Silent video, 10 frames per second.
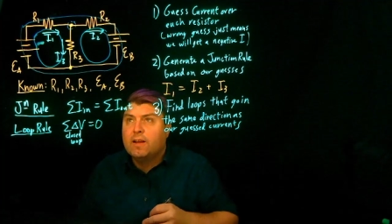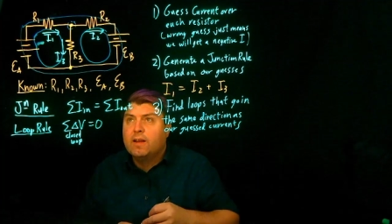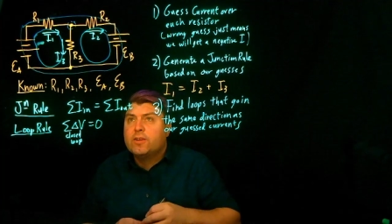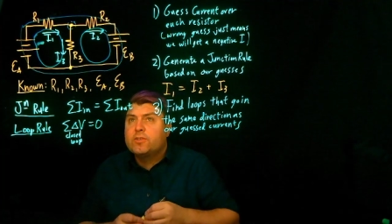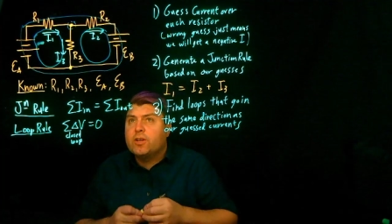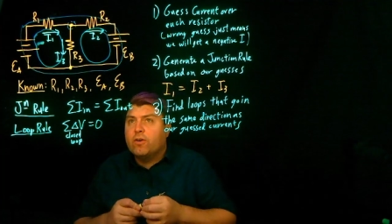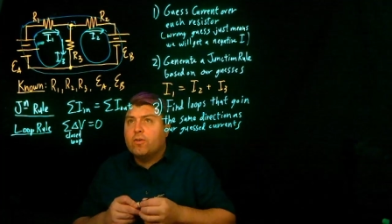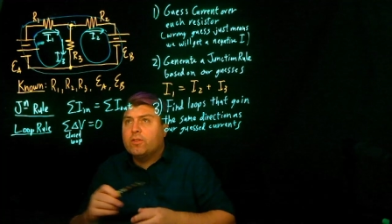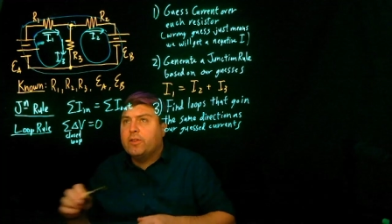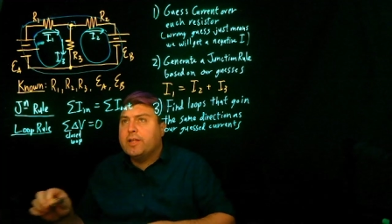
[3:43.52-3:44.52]
So
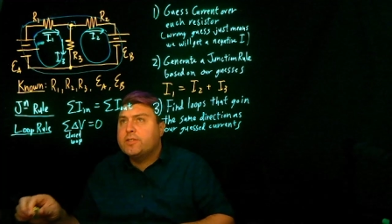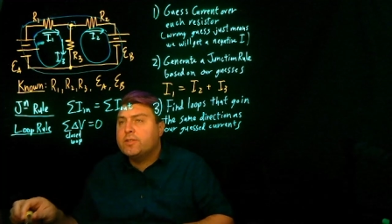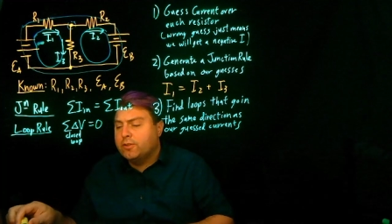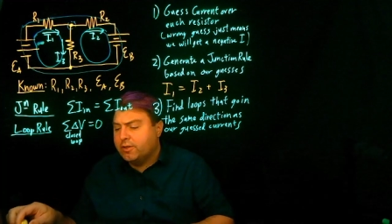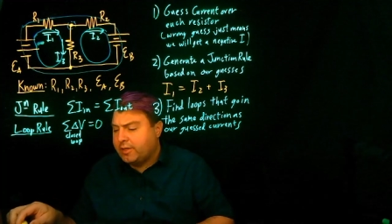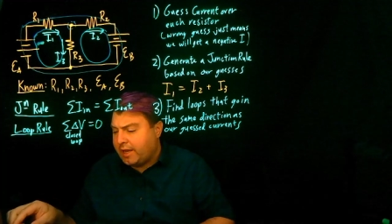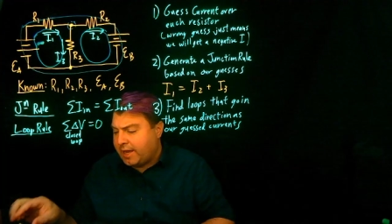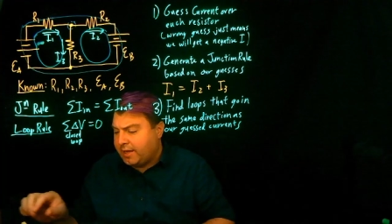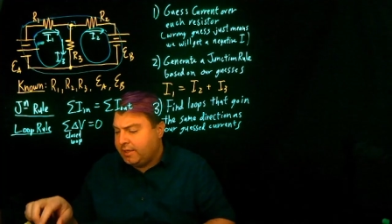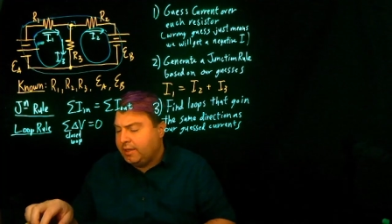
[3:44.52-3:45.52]
let's look
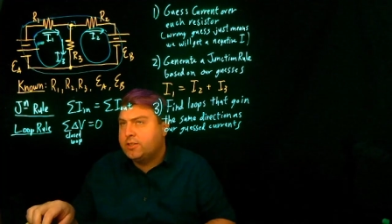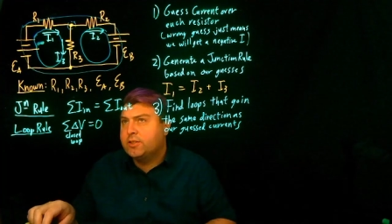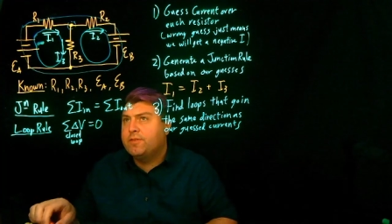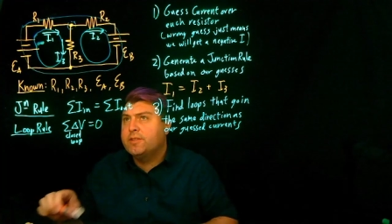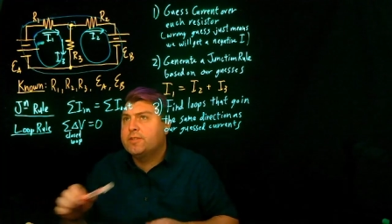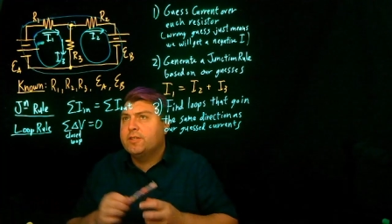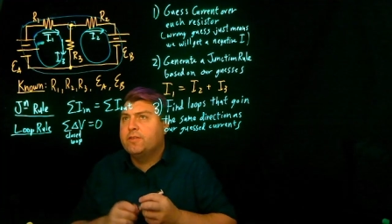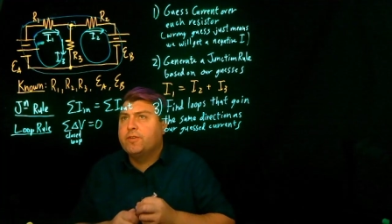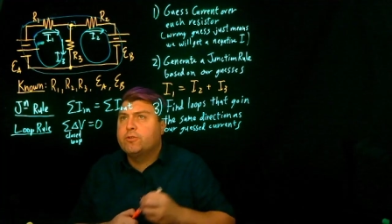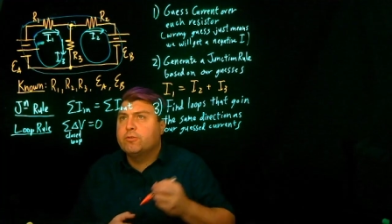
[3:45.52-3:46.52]
at each of these
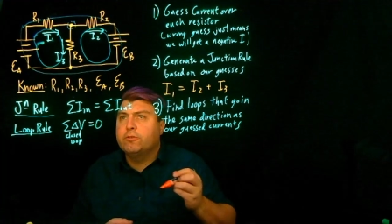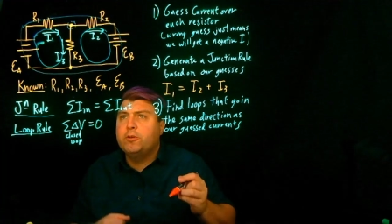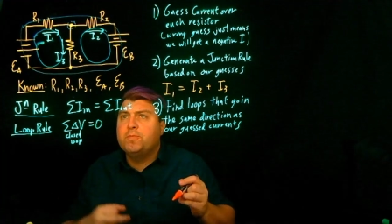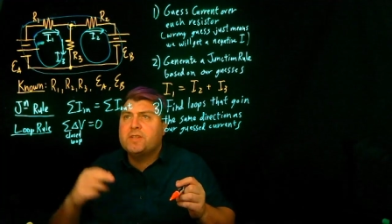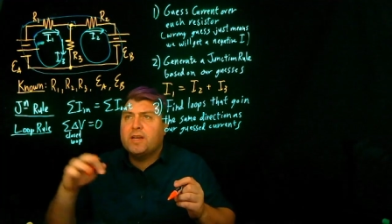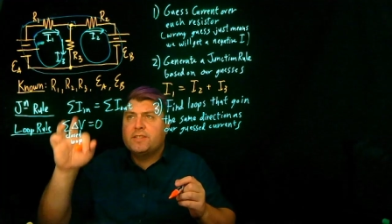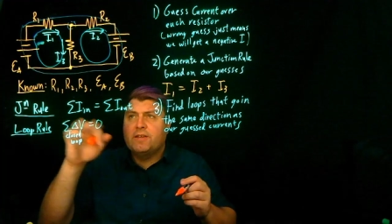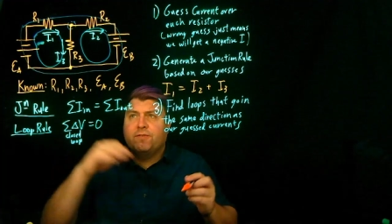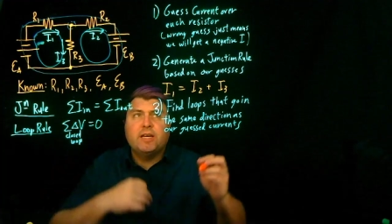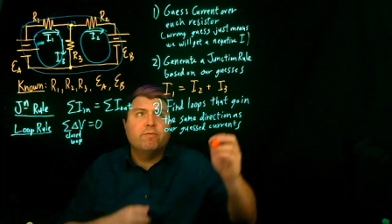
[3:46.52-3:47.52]
individual loops as
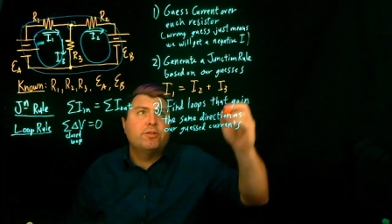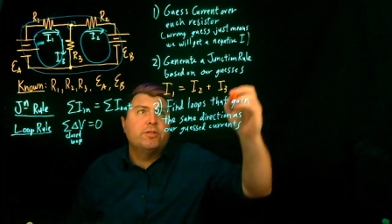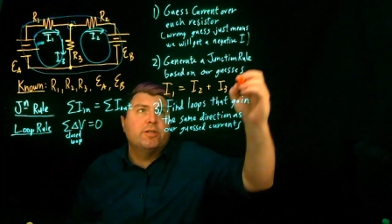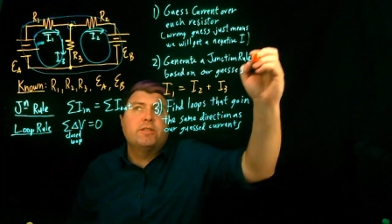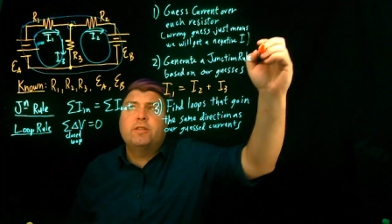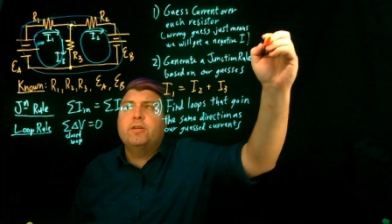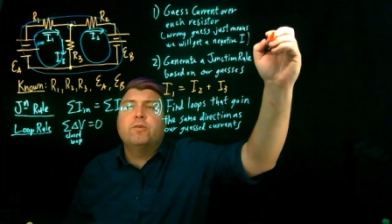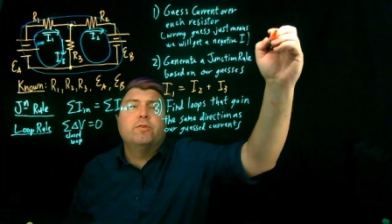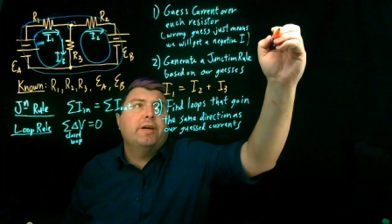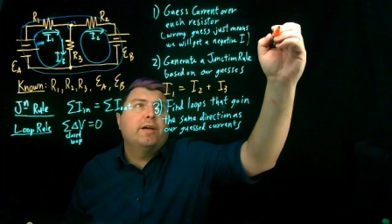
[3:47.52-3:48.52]
if they were just the
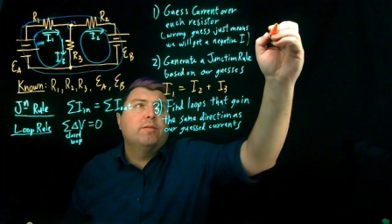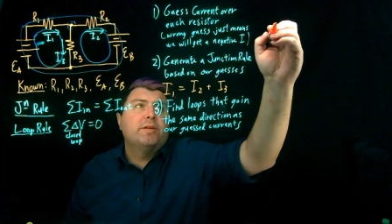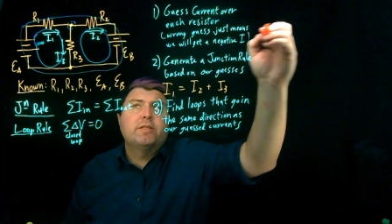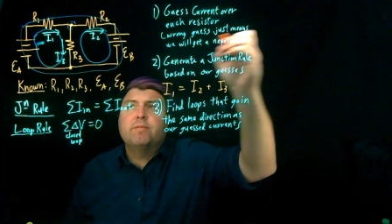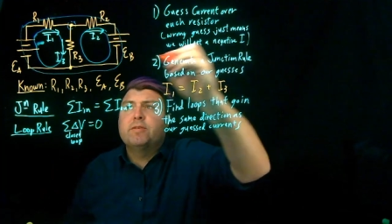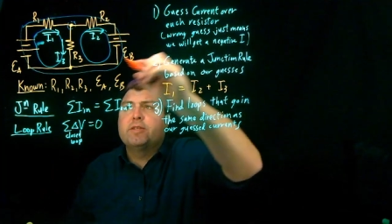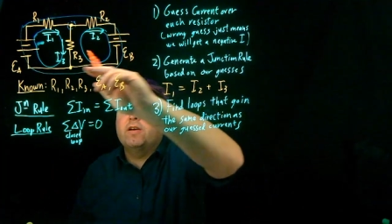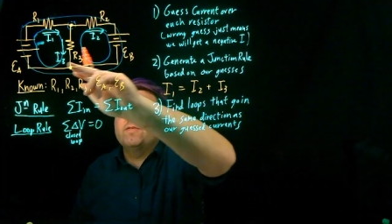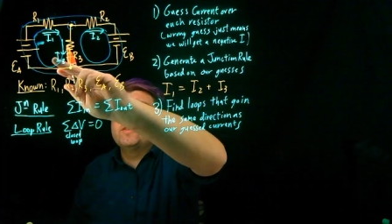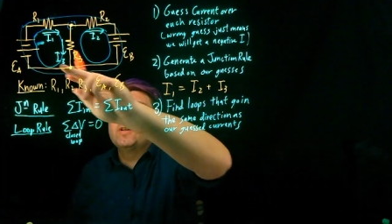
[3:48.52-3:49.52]
only elements
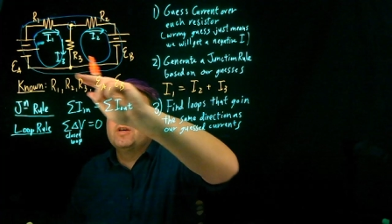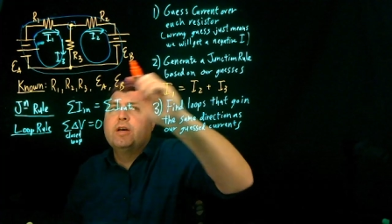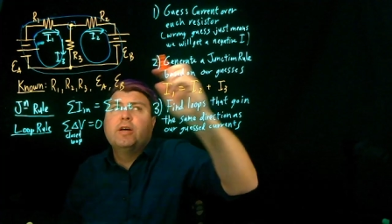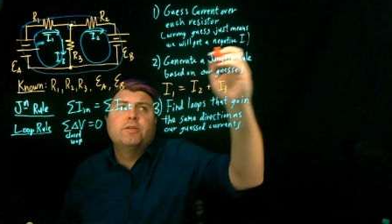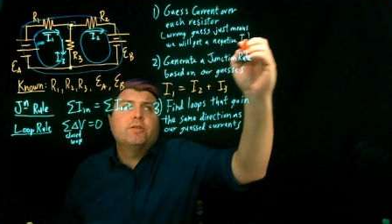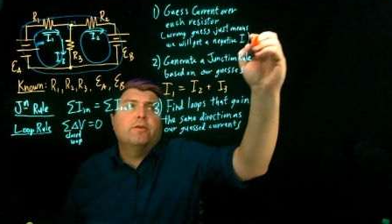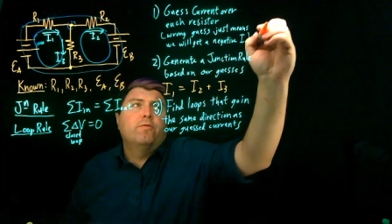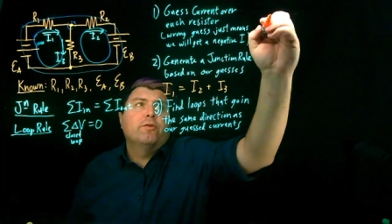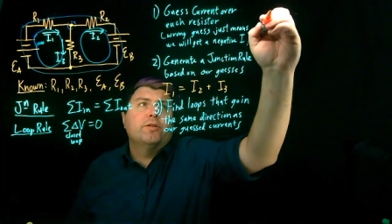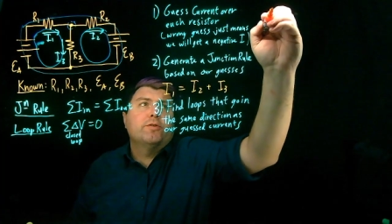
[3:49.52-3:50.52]
themselves. So
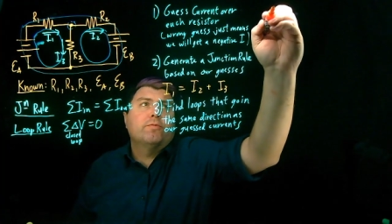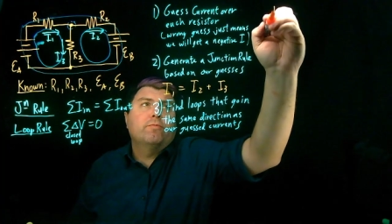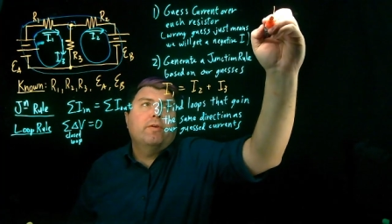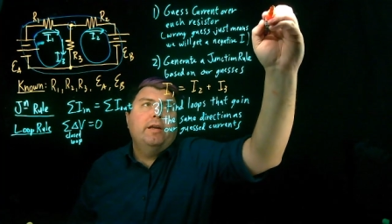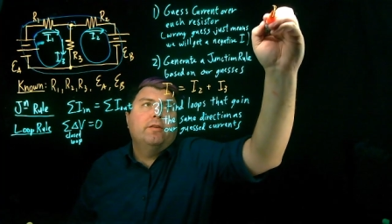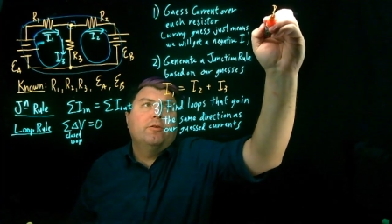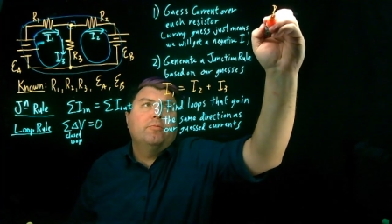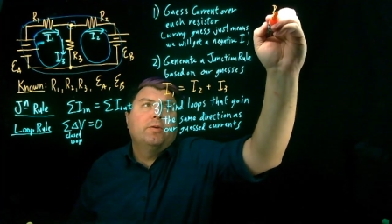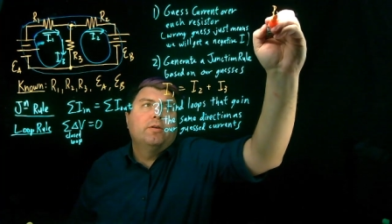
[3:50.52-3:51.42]
for this right loop,